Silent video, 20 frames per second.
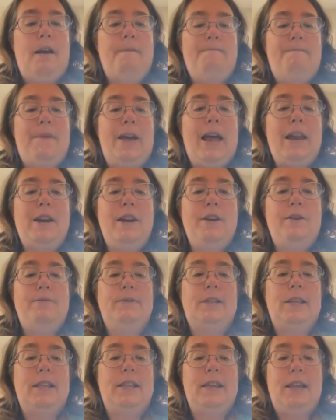I've been
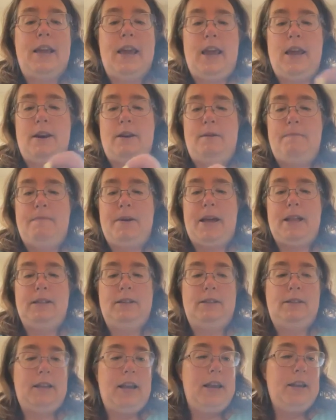using the keto
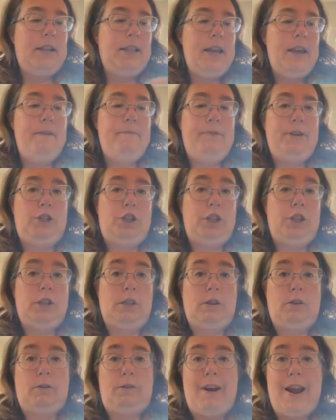buns lately, which
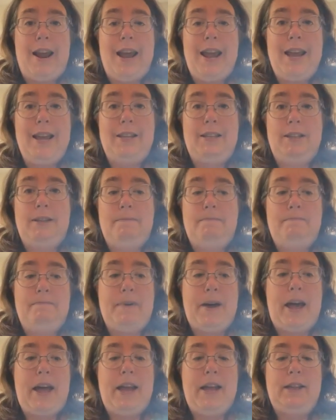is great,
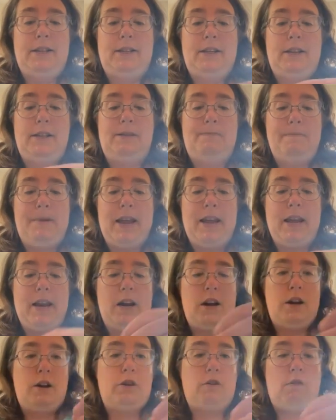but it's
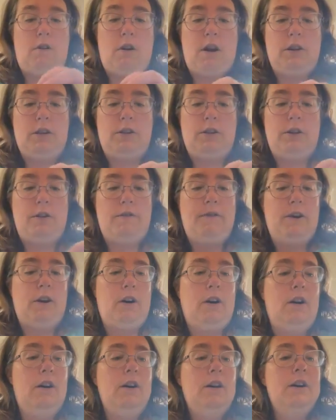making it a
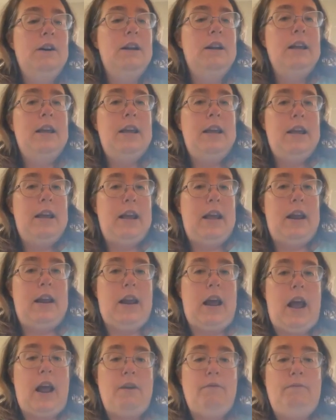crossover.
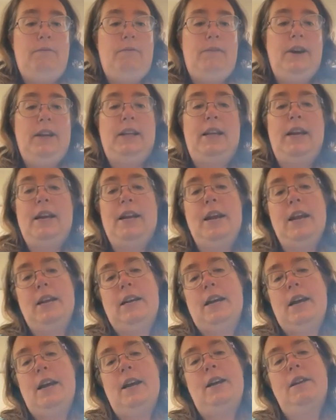and I really
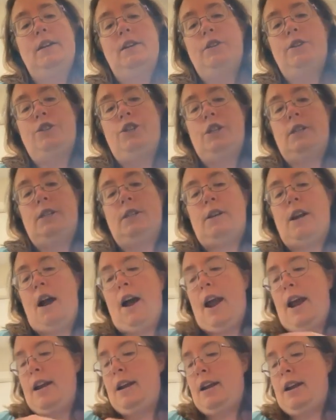need to just
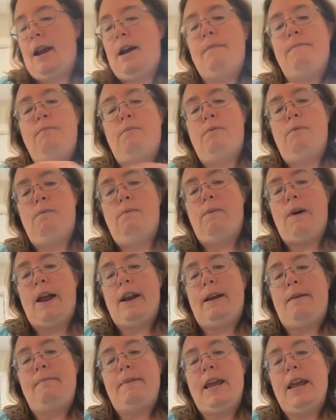tighten up
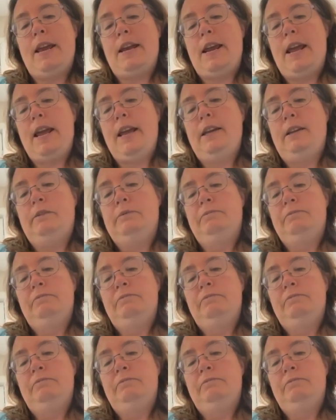what I'm eating.